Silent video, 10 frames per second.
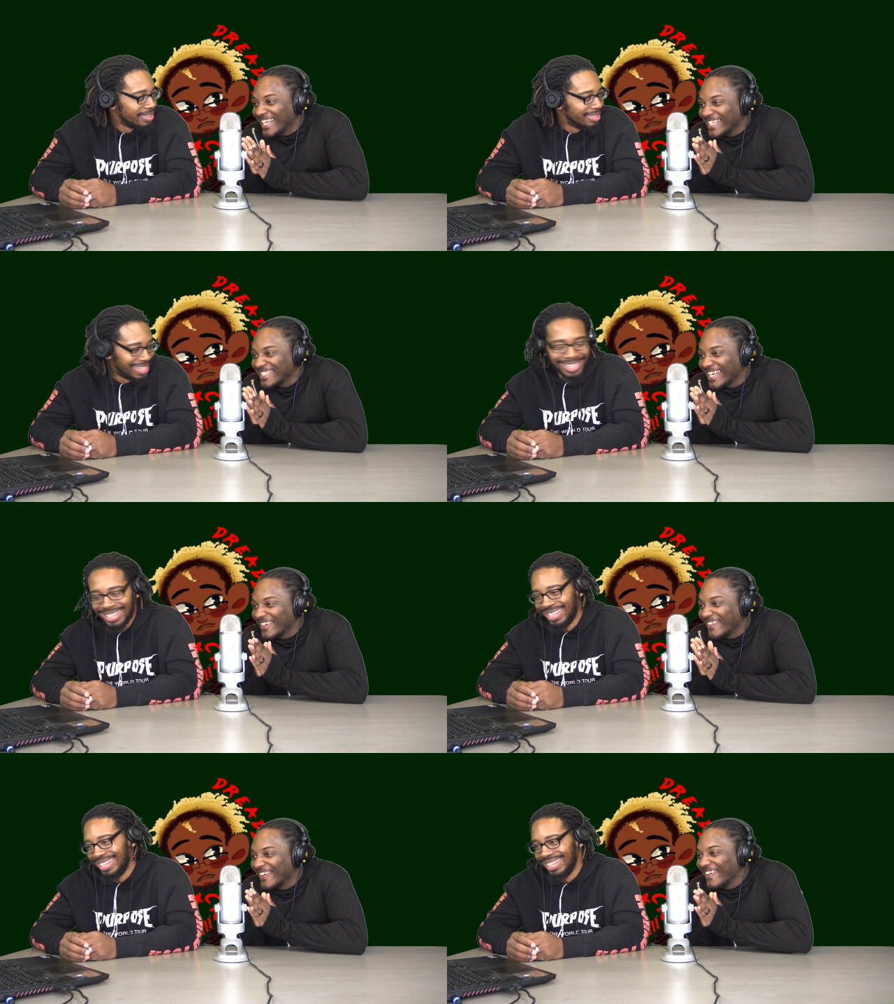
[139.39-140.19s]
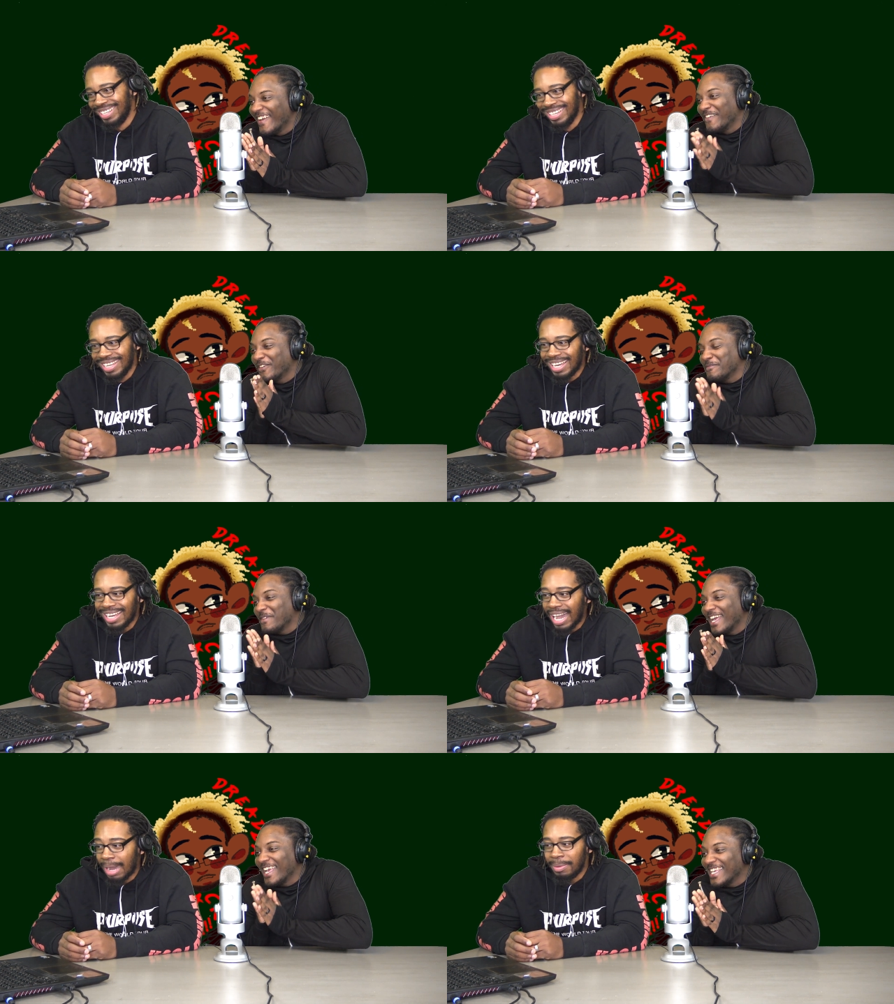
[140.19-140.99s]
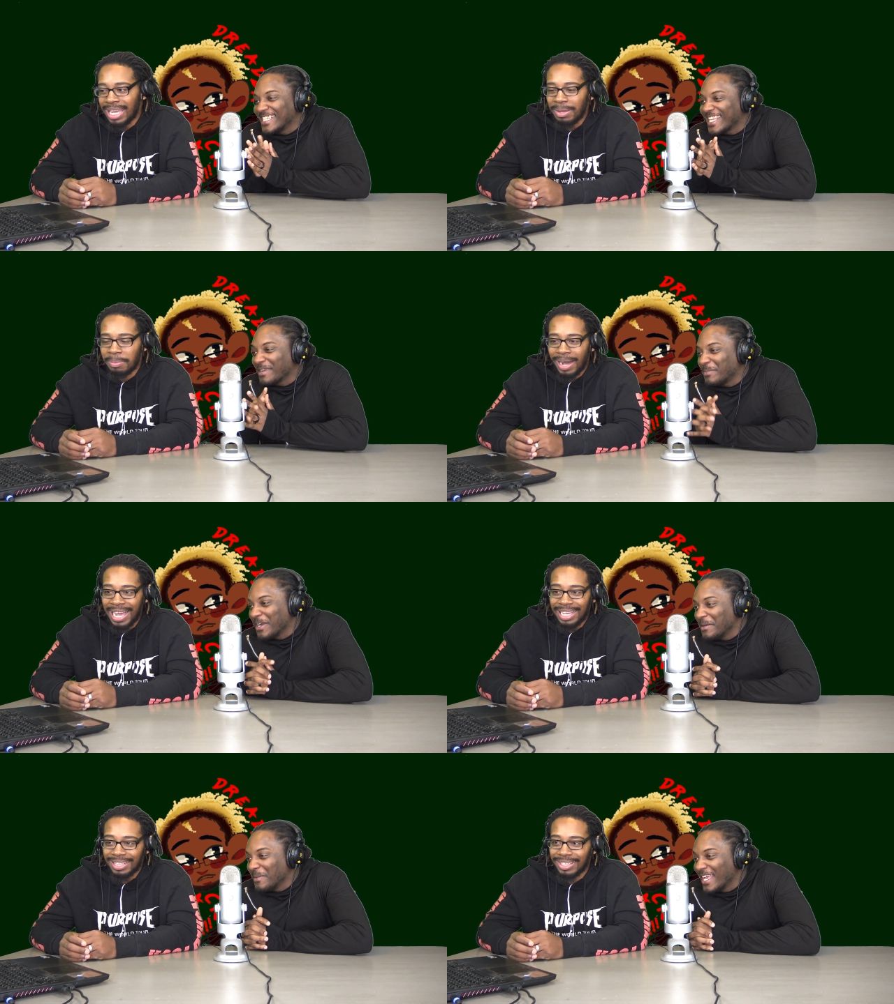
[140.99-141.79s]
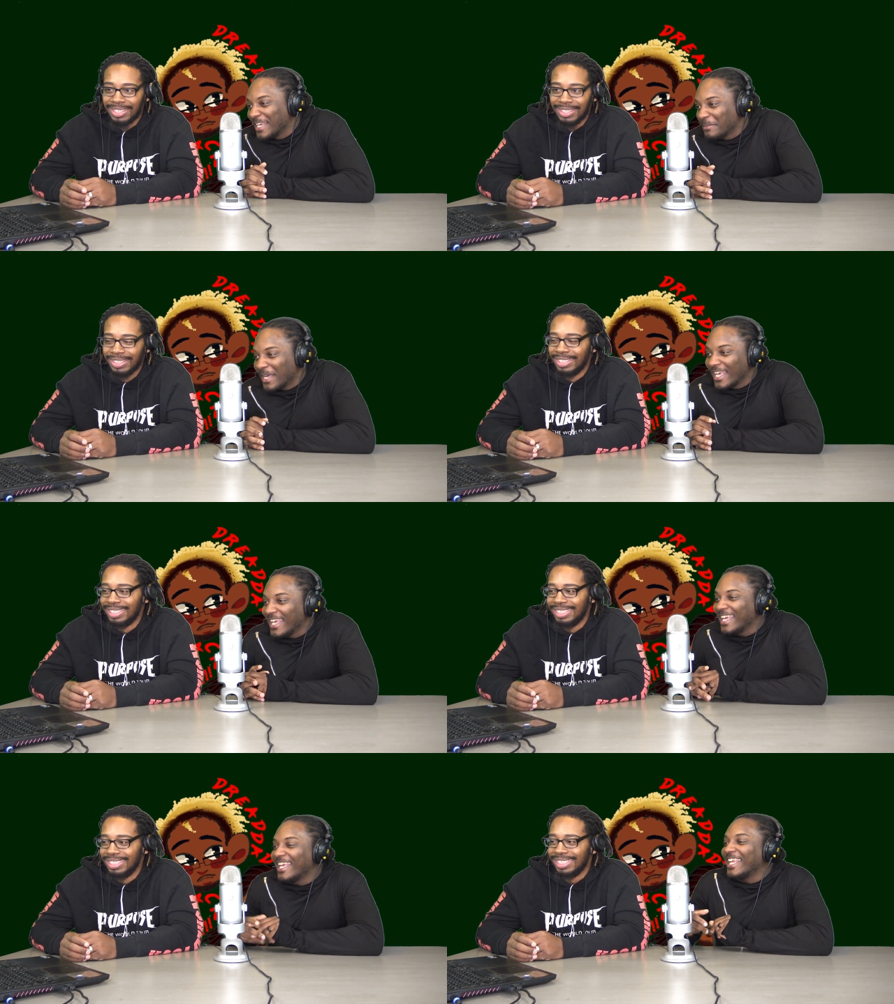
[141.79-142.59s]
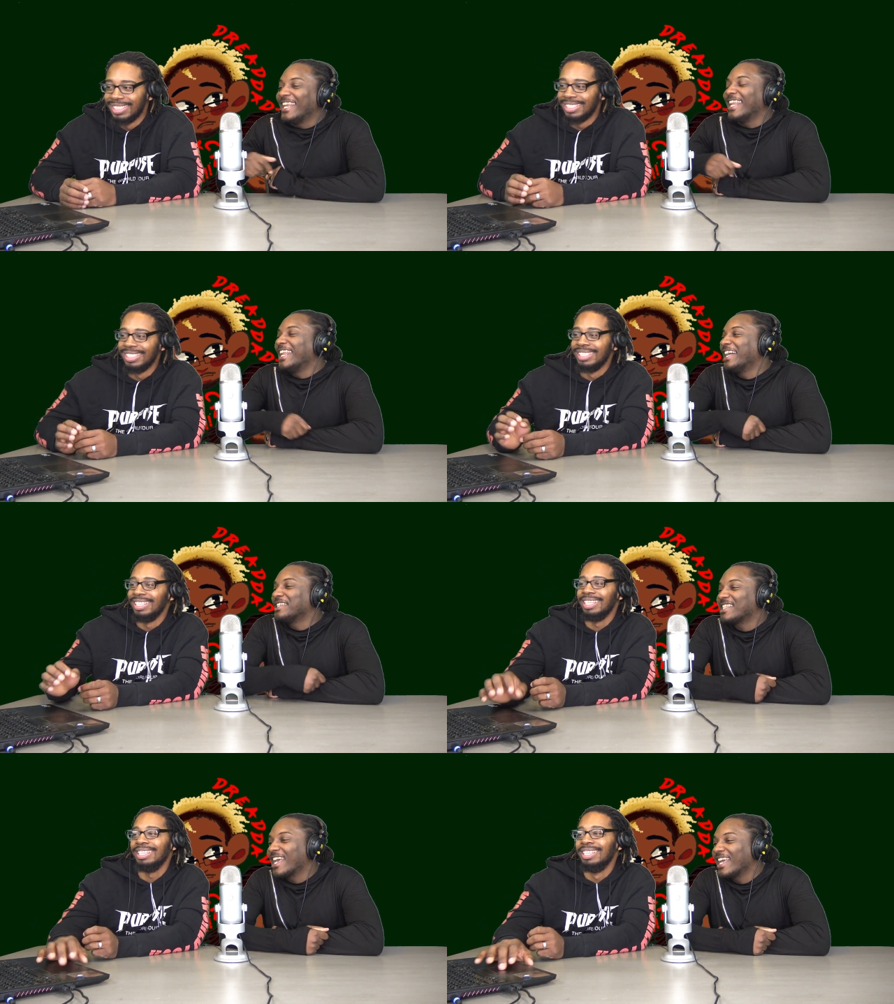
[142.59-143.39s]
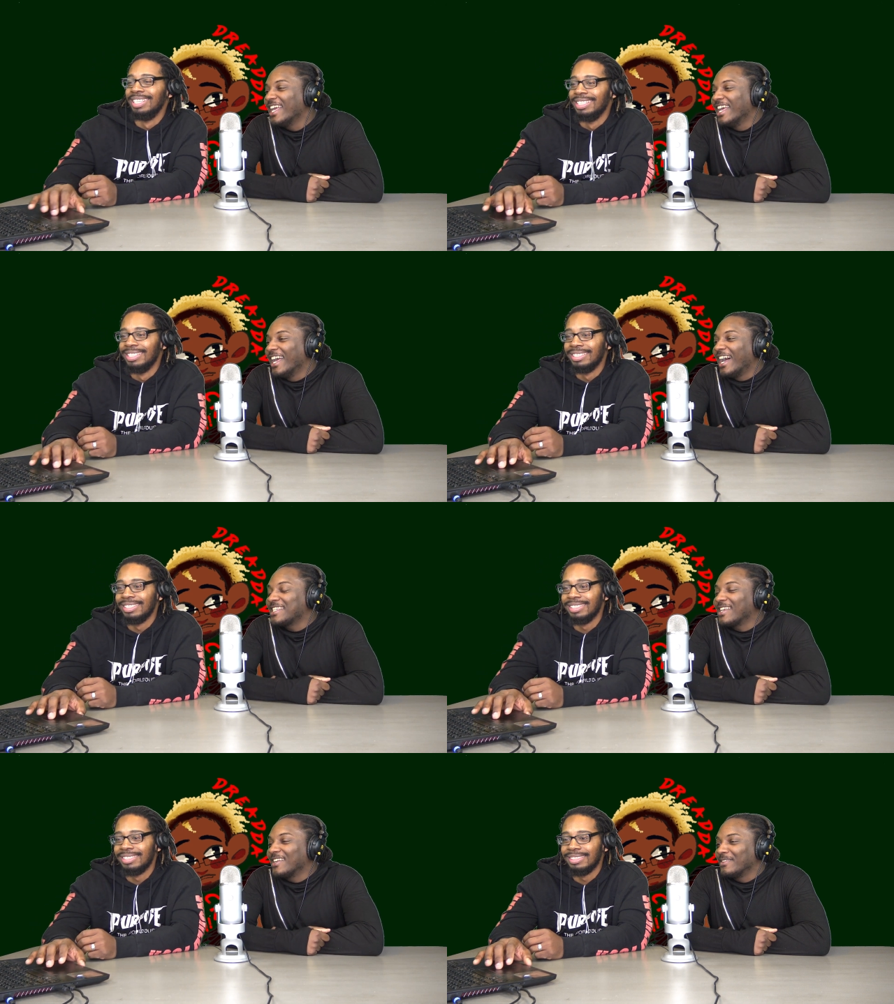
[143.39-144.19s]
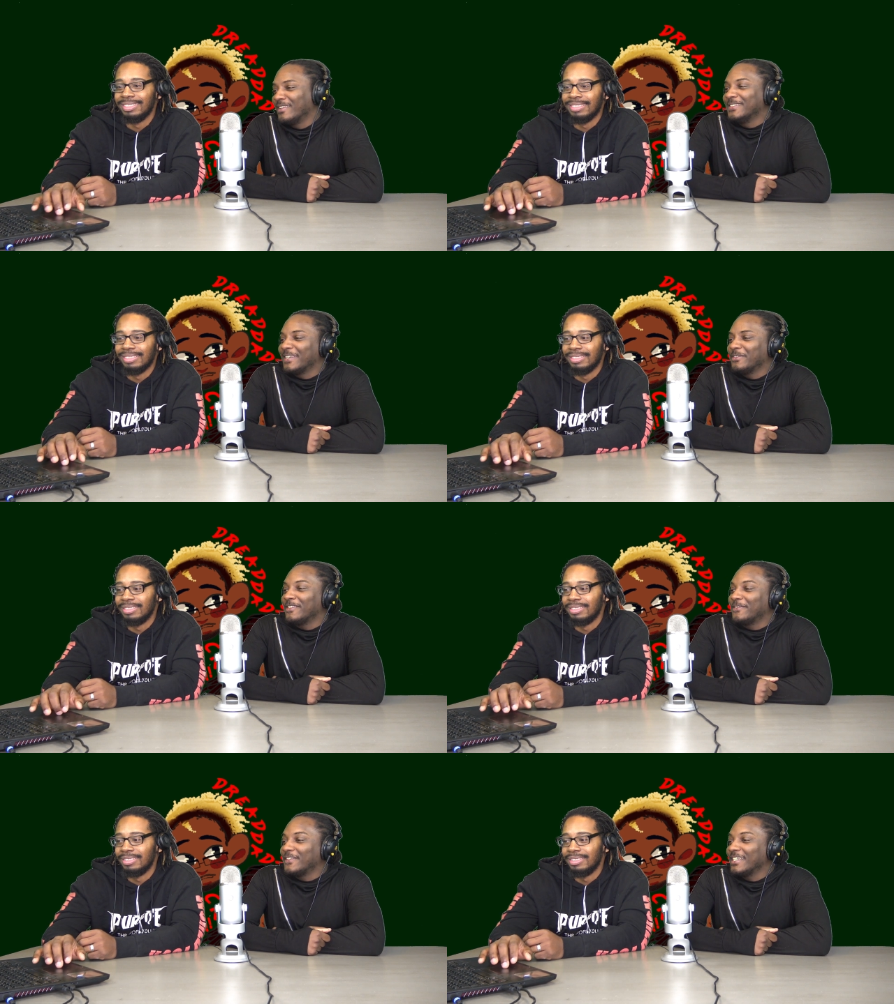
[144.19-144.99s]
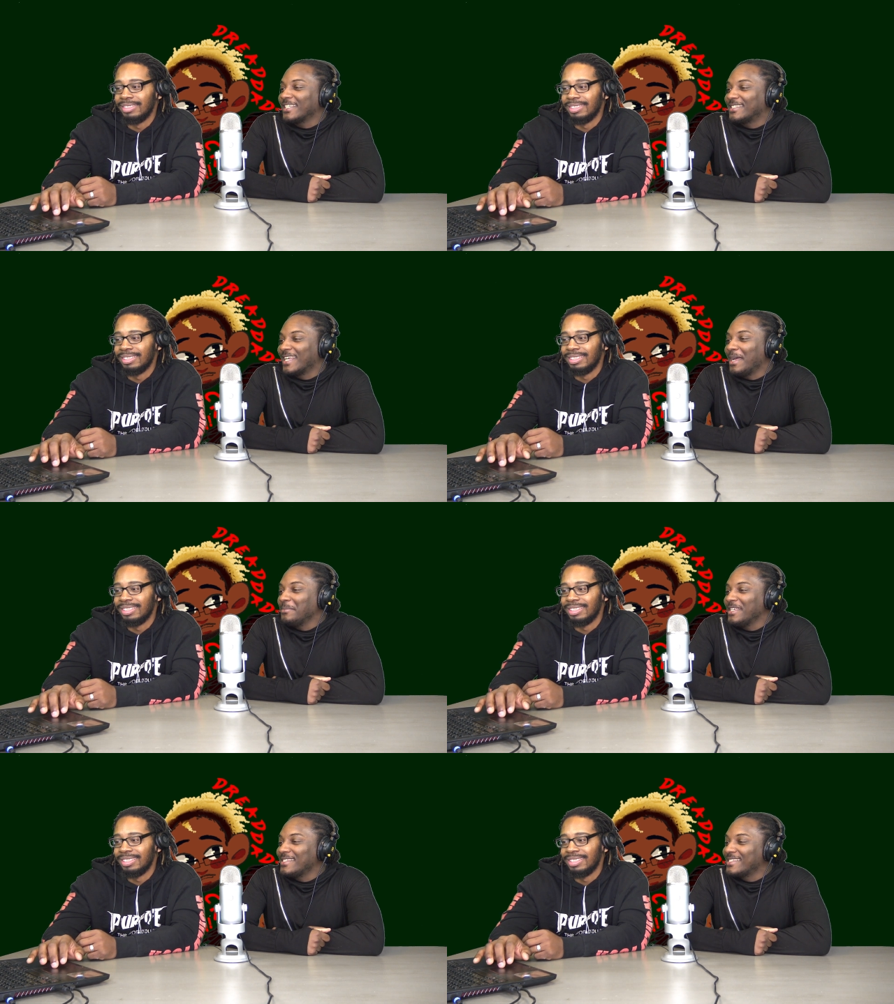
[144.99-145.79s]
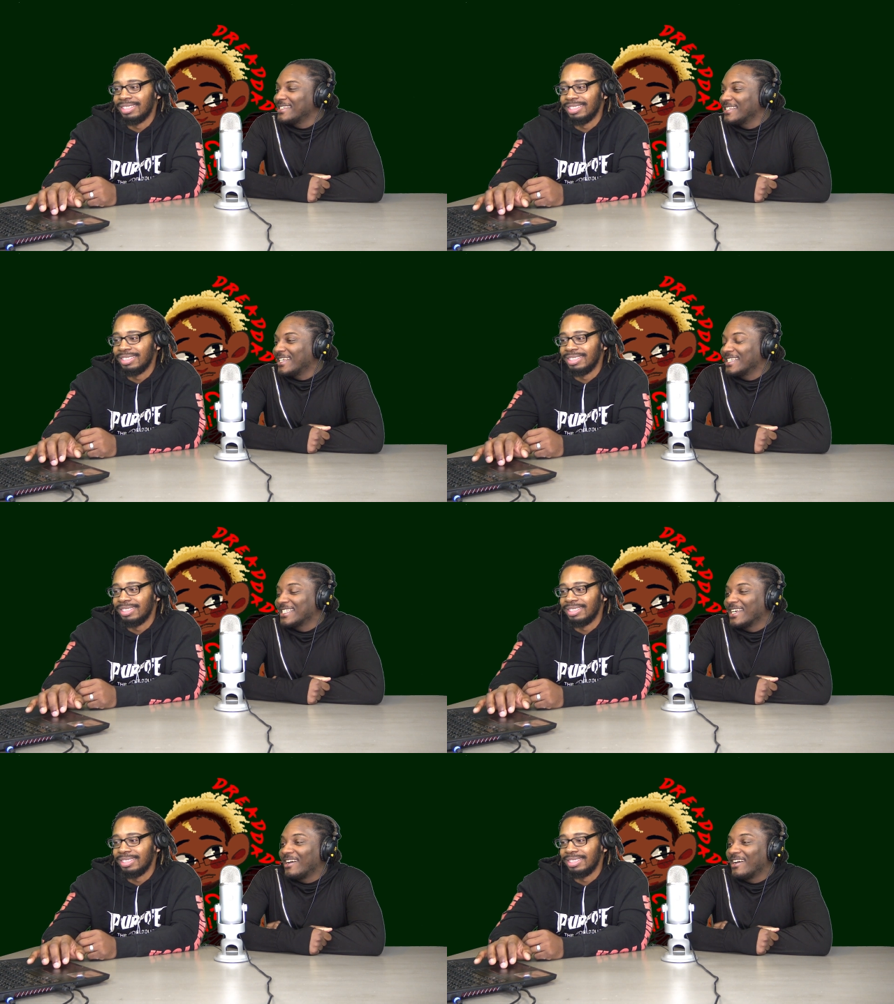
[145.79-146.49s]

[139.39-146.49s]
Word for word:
Speaker 1: I was like, rub, rub my head, I mean, like might, Birdman though. in my head, and then I was like, I saw, I was like, what the fuck, zombies? I was like,